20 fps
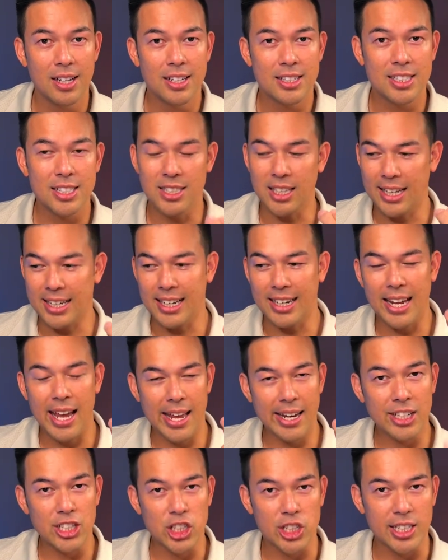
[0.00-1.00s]
She's like an
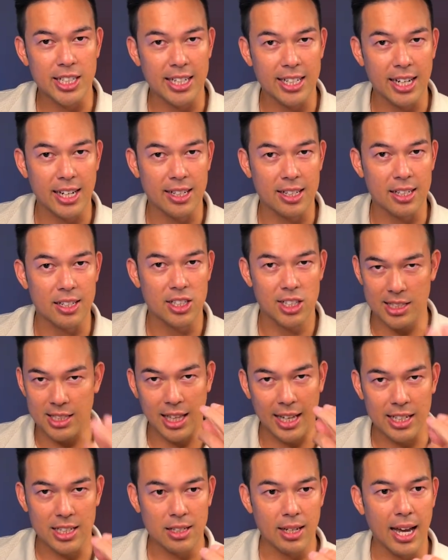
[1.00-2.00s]
energy detector. She's
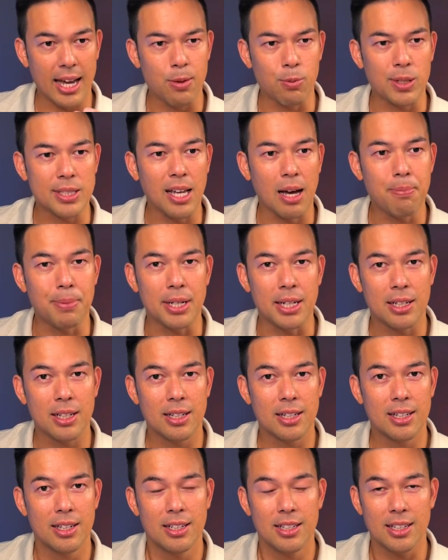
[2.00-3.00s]
like, hey, what's happening?
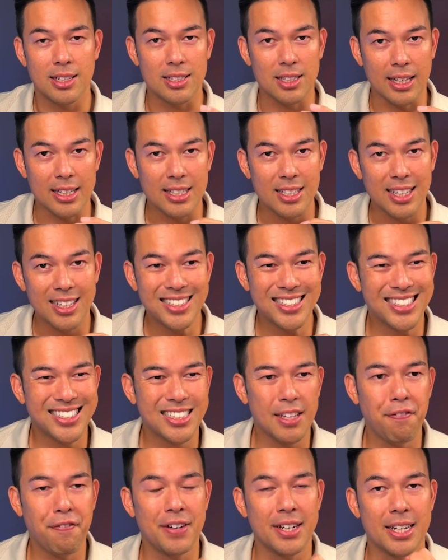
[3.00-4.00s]
He's like, he's
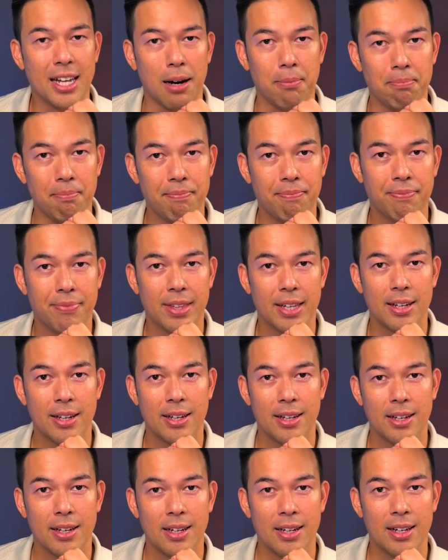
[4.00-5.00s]
stiffened up.
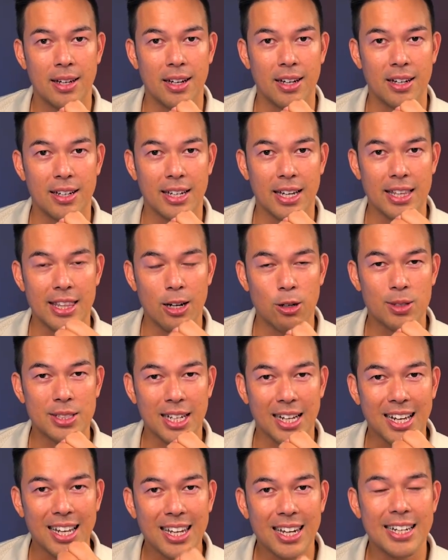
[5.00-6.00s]
Okay, there is
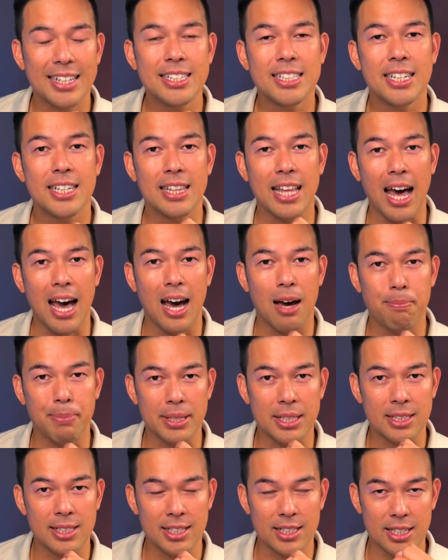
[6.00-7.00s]
a clenching that
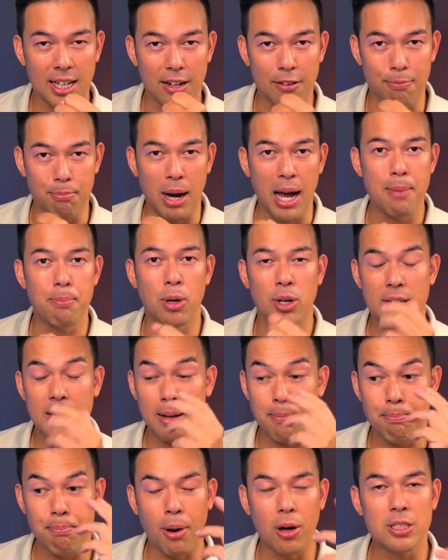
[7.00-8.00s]
happens inside of my body
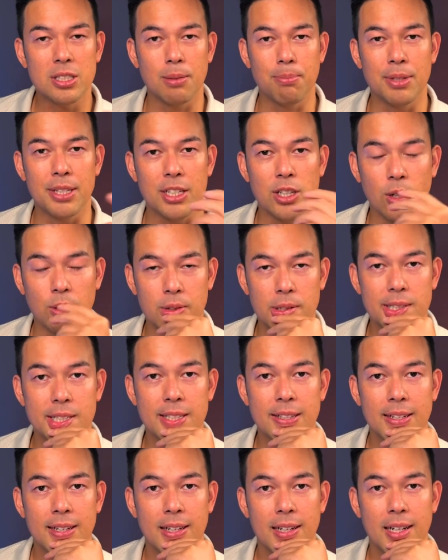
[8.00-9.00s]
and possibly
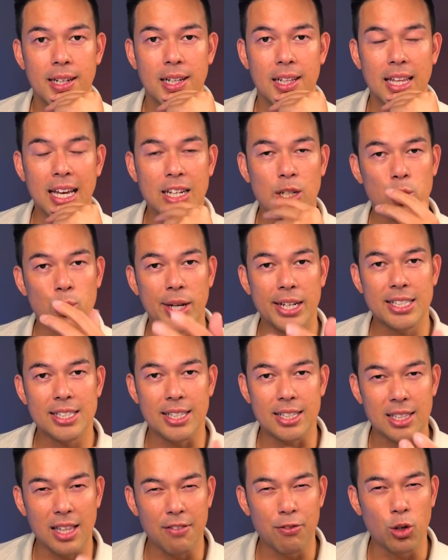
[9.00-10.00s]
yours that creates
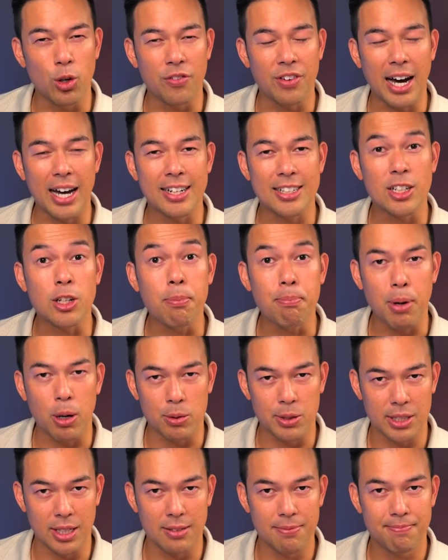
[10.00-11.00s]
this level of
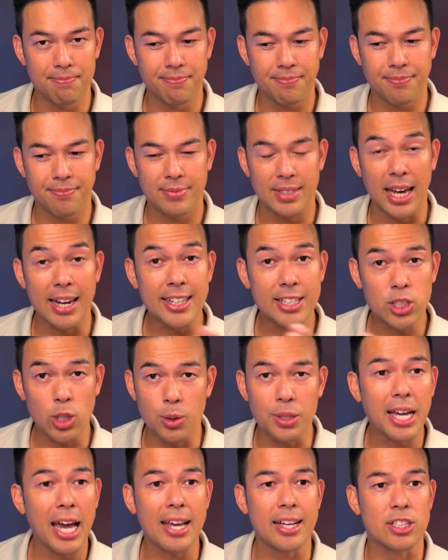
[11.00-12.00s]
uncomposure. And it's
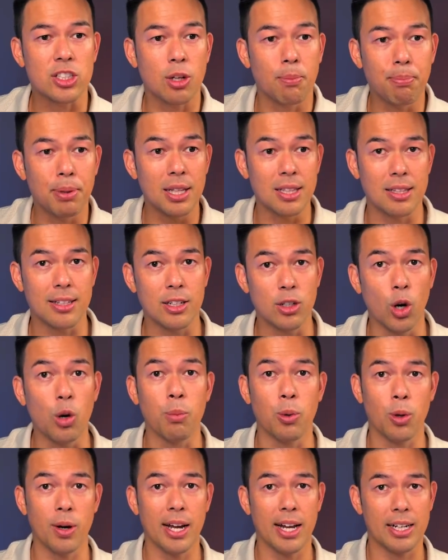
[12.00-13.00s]
okay, it's completely
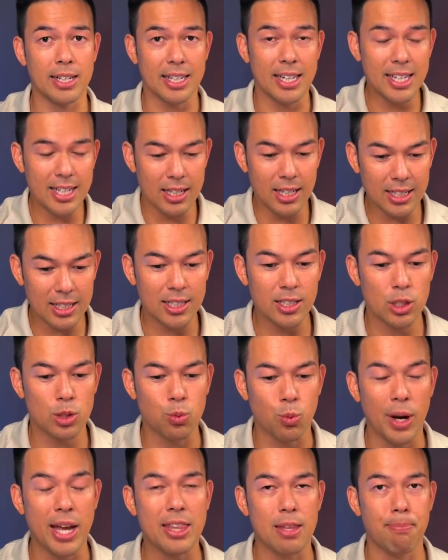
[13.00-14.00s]
normal. And here
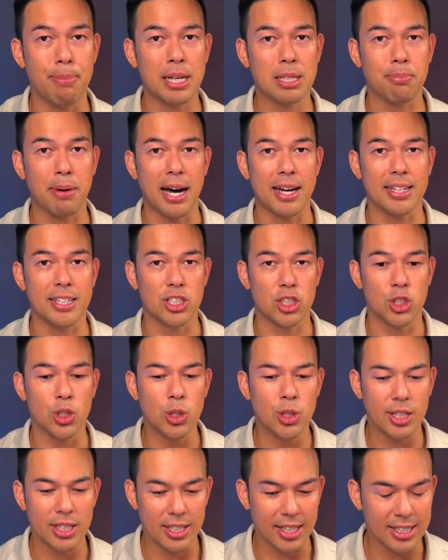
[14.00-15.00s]
is where the best part is.
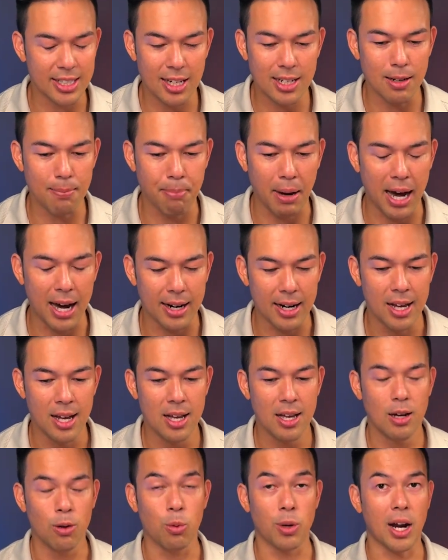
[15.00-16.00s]
You, the second part,
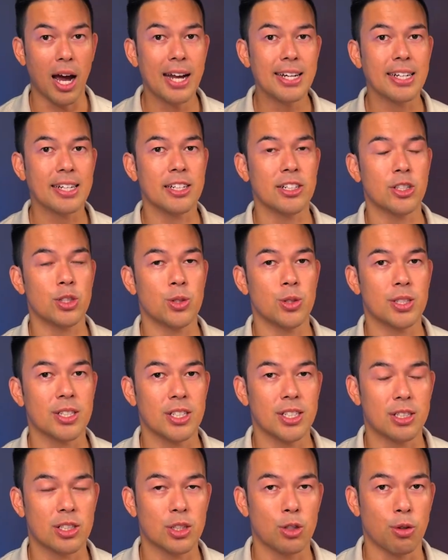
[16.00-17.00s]
what I need to do
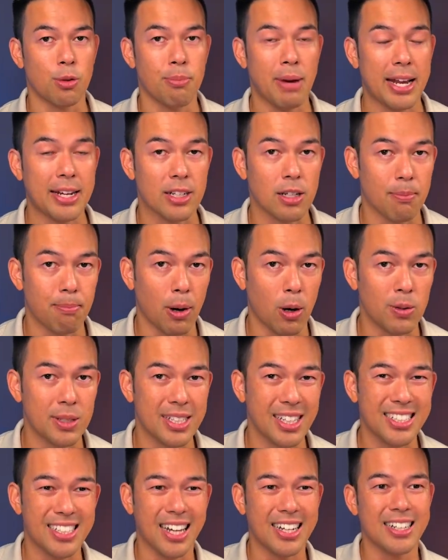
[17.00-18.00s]
to, to remain
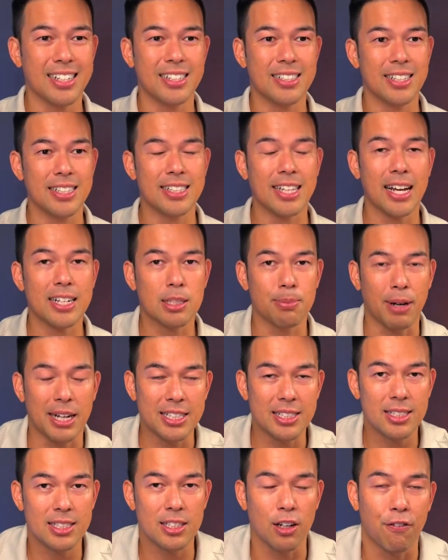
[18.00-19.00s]
composed is I need to detach
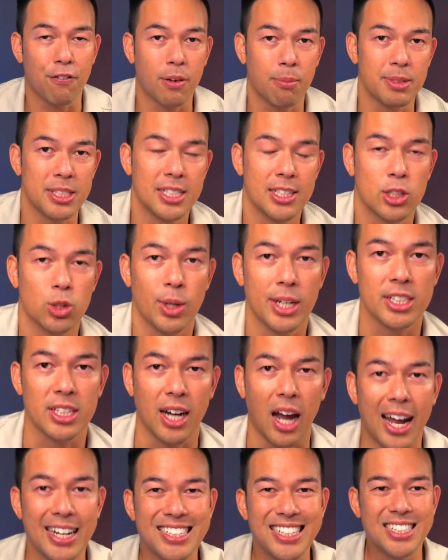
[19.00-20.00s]
myself from the situation.
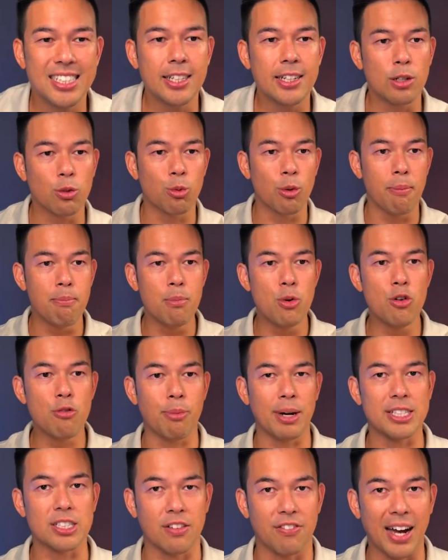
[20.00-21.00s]
I just need to remove
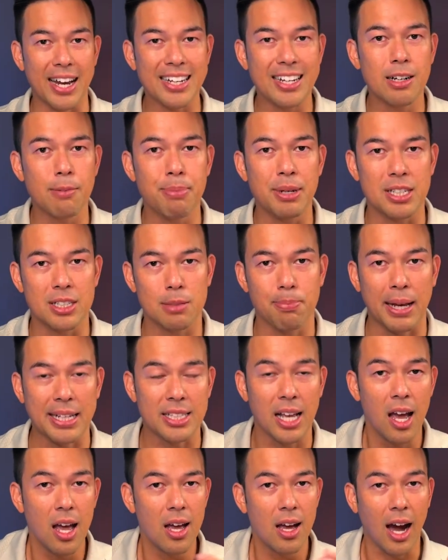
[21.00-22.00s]
myself. I need a bit of space.
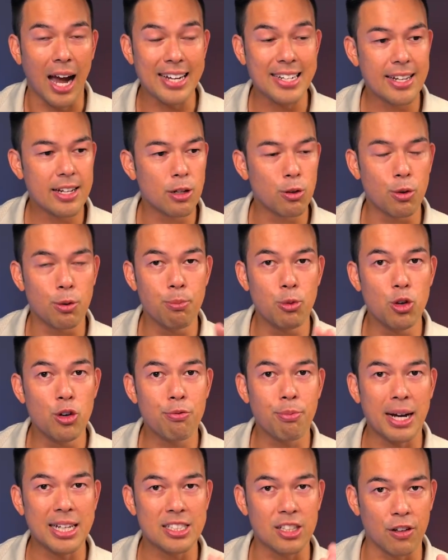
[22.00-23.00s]
I need to remove
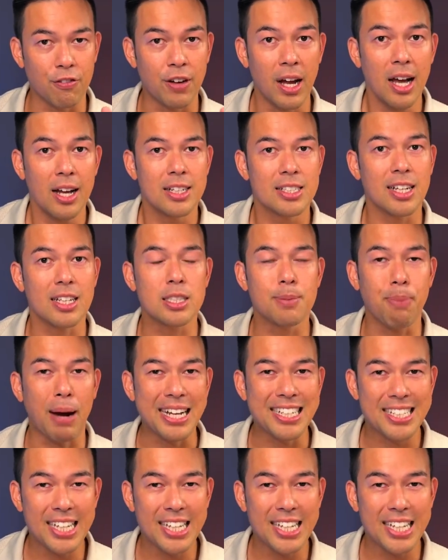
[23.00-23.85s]
myself just by